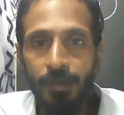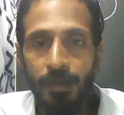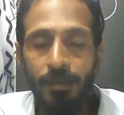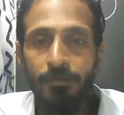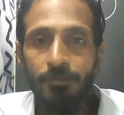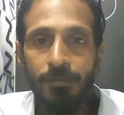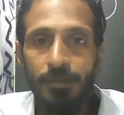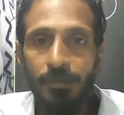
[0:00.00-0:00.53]
I
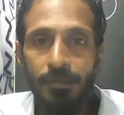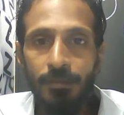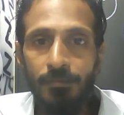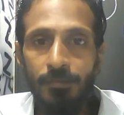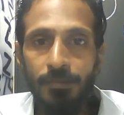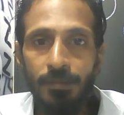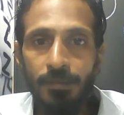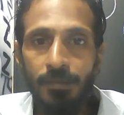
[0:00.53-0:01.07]
don't think
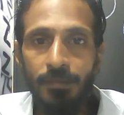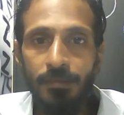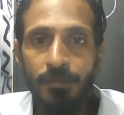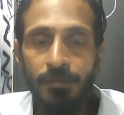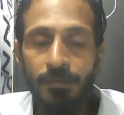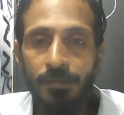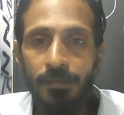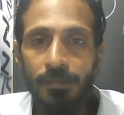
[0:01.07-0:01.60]
he would.
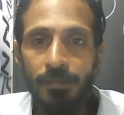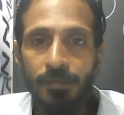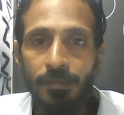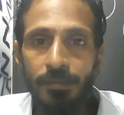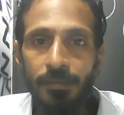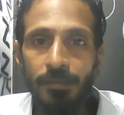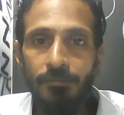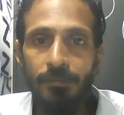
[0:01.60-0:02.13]

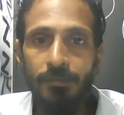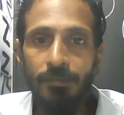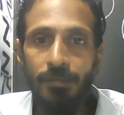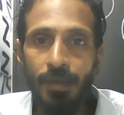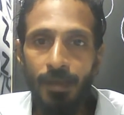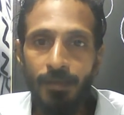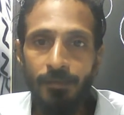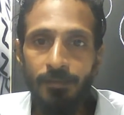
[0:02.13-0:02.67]
He even
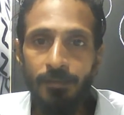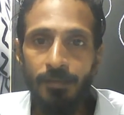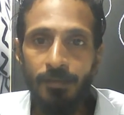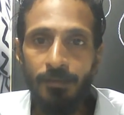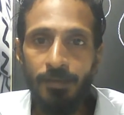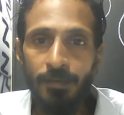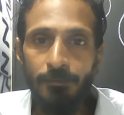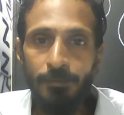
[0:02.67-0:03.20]
has
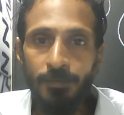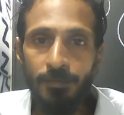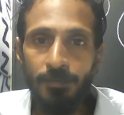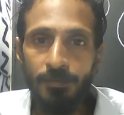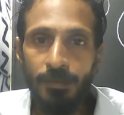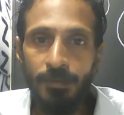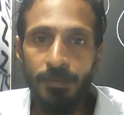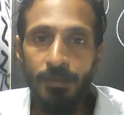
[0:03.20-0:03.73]
10%
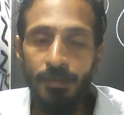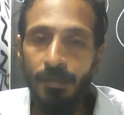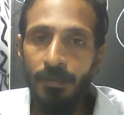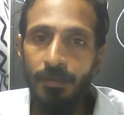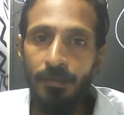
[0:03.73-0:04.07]
of the